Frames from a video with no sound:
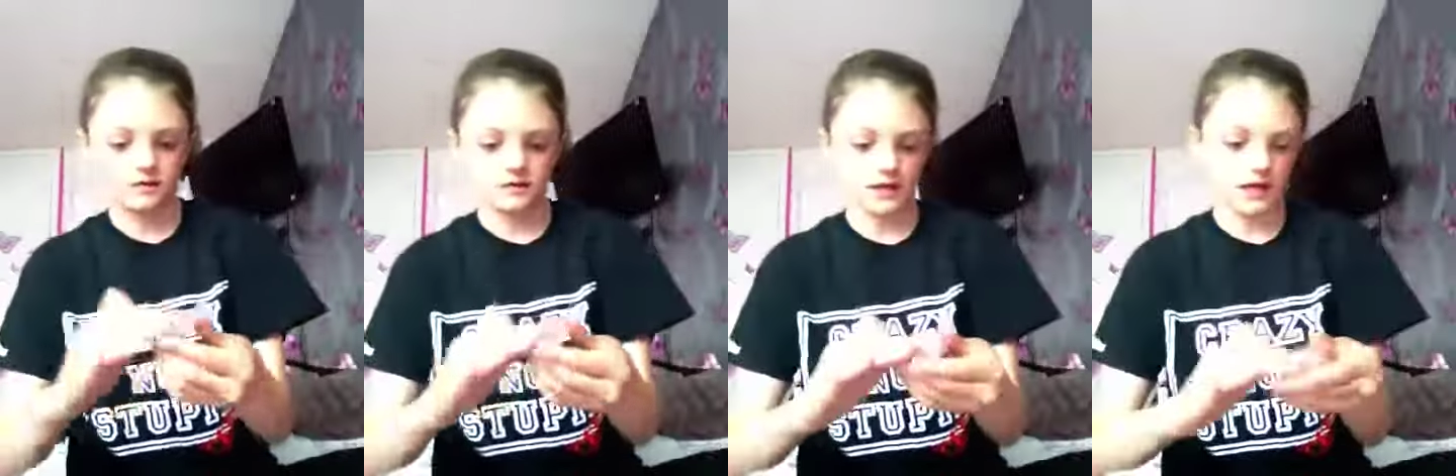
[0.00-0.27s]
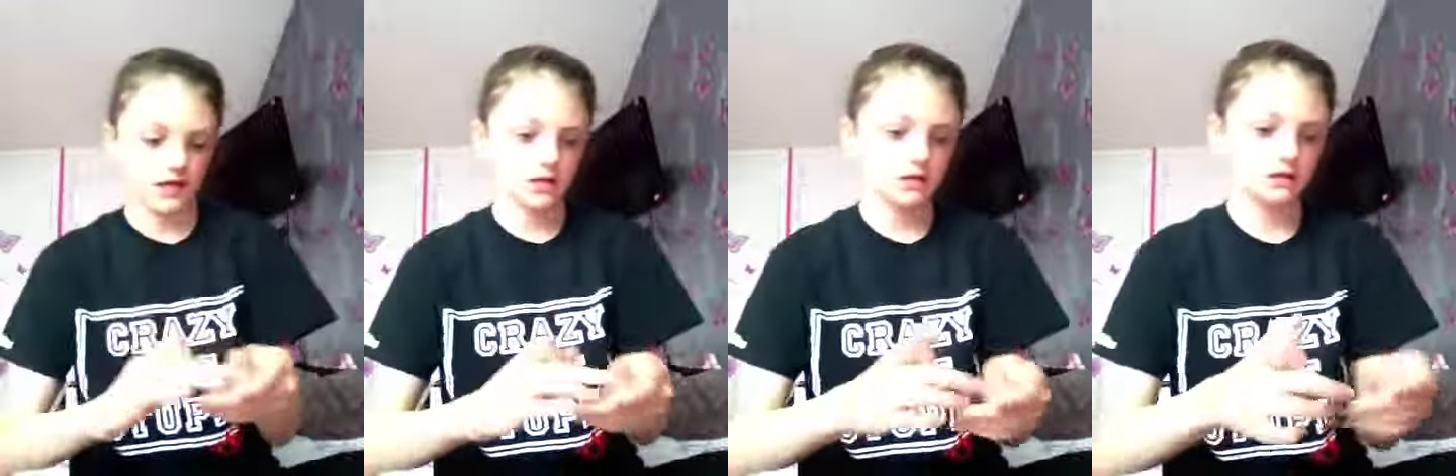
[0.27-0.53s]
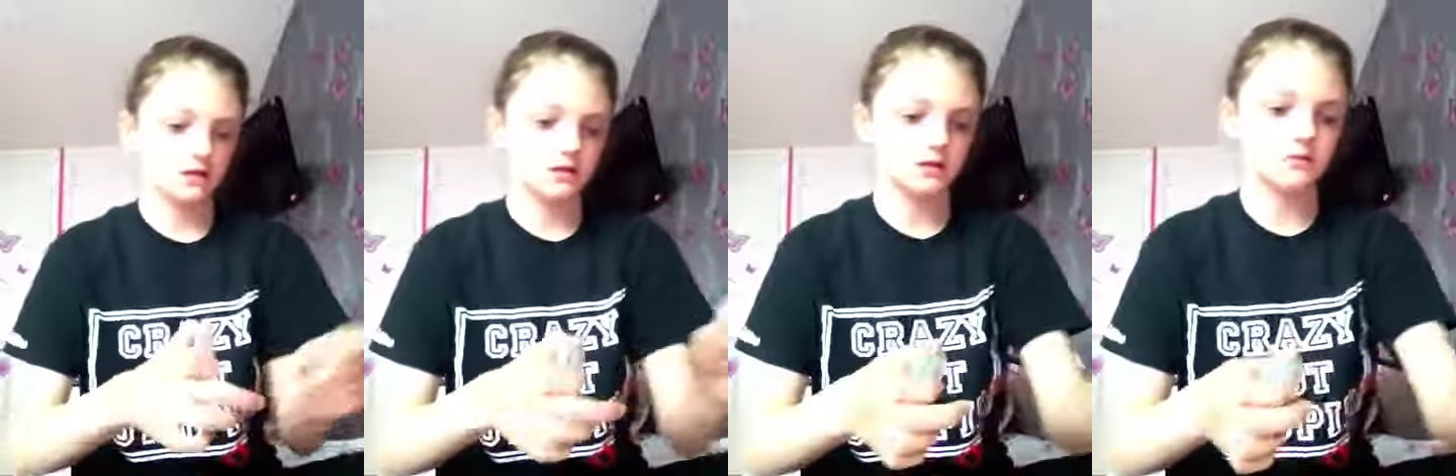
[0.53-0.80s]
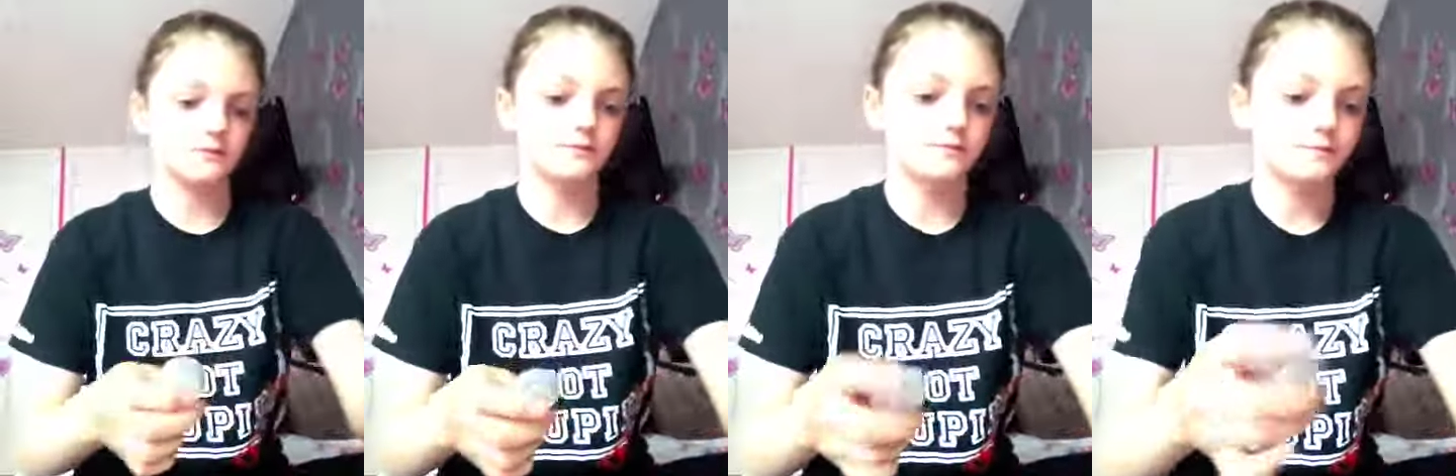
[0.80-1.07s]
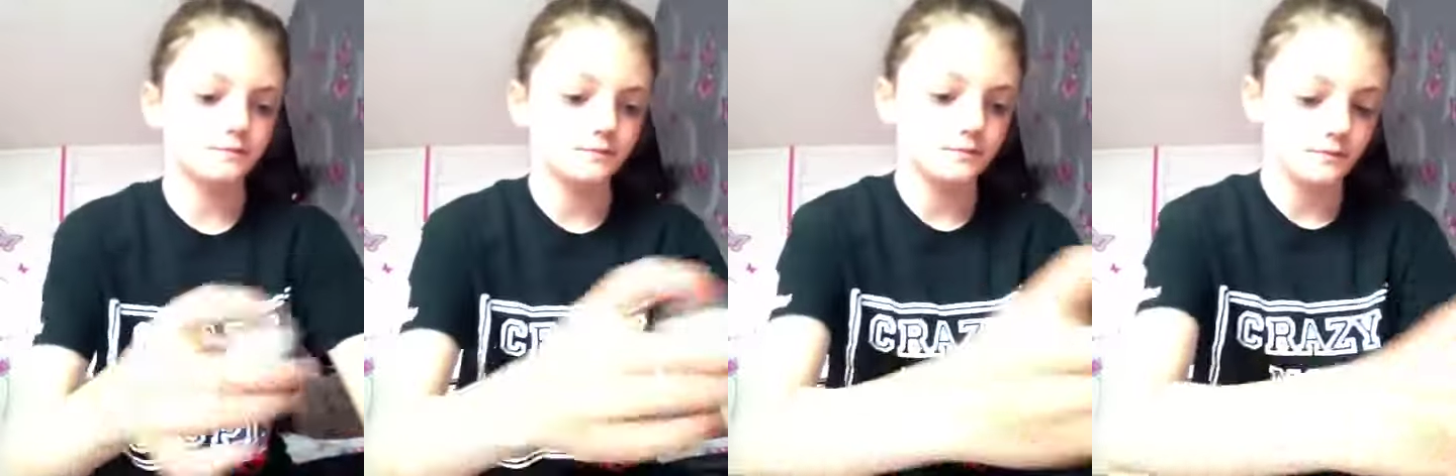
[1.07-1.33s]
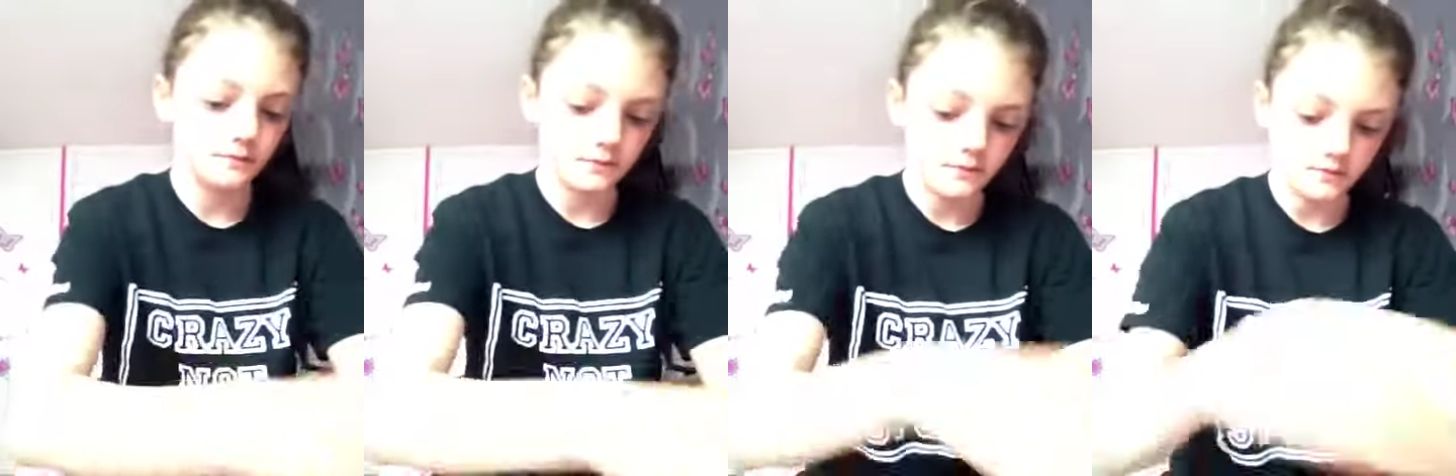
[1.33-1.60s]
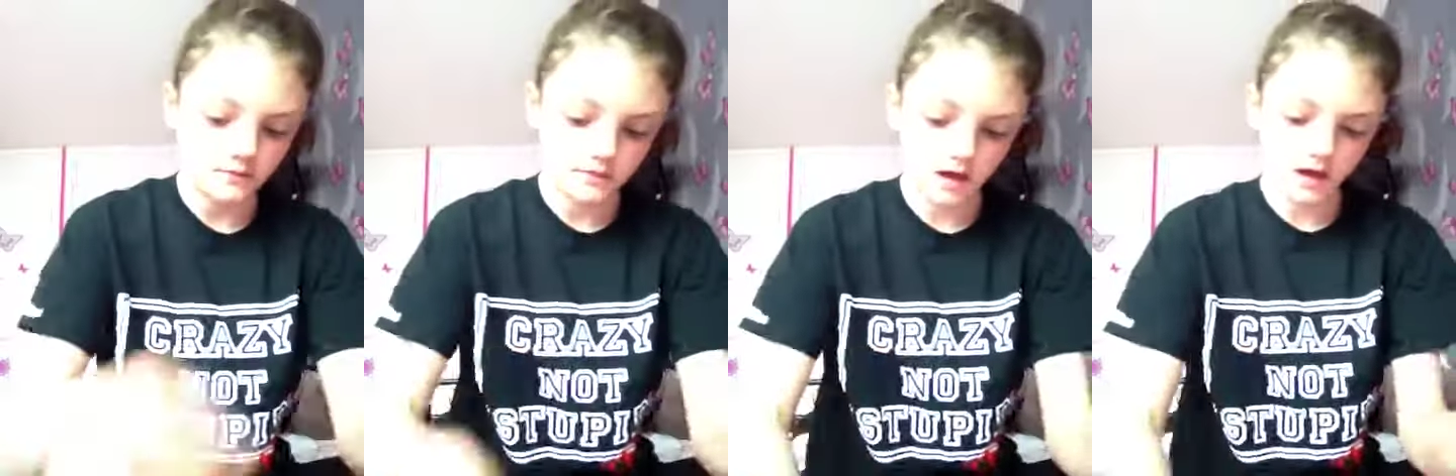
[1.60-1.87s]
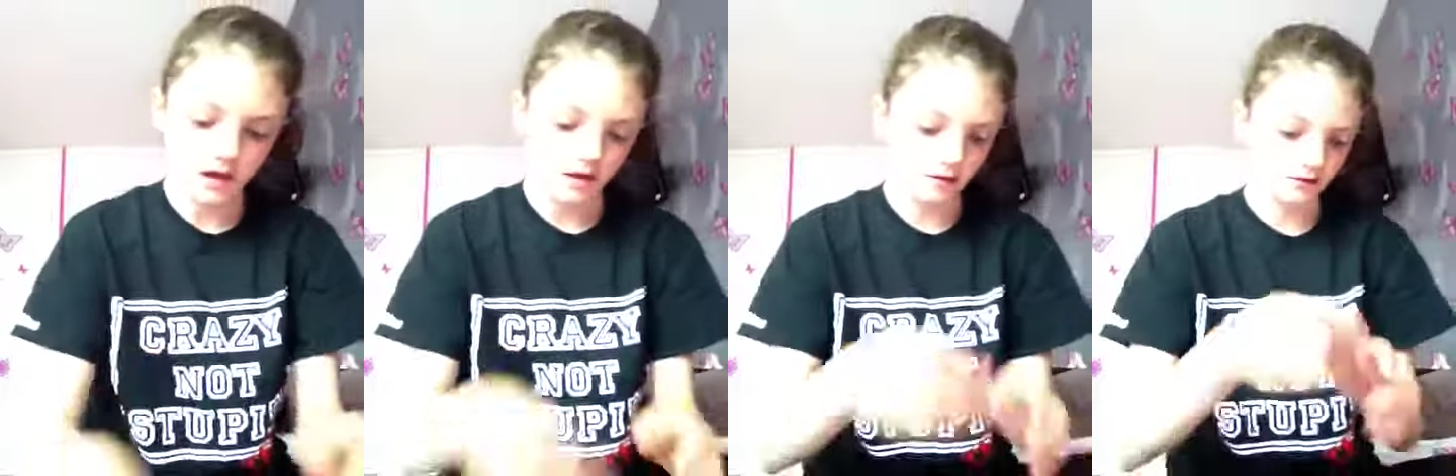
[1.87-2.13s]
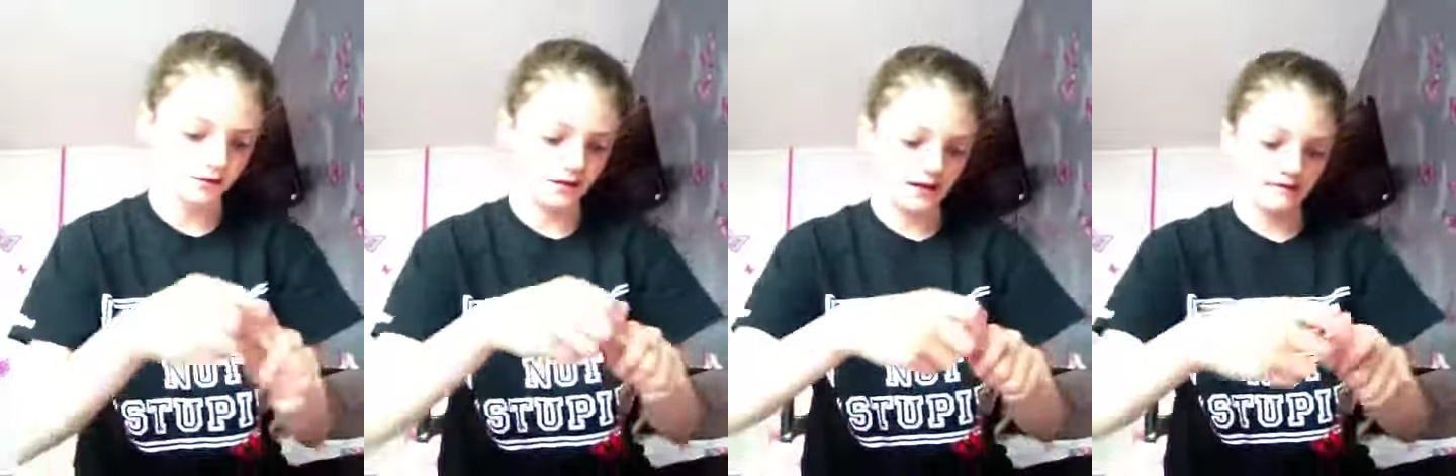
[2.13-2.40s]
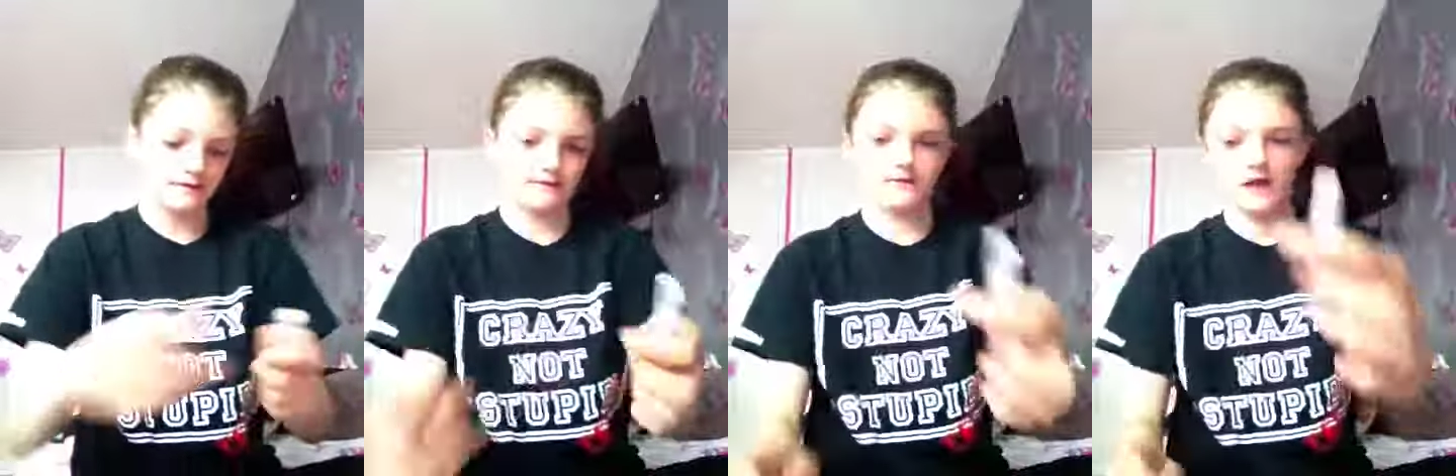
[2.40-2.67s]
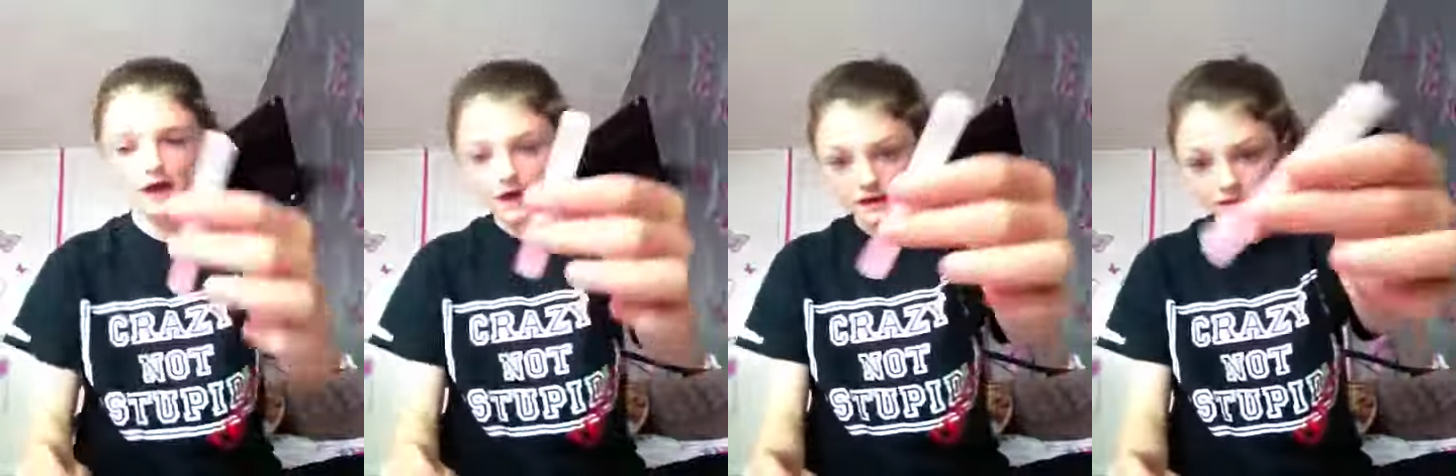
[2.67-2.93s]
that. I also have this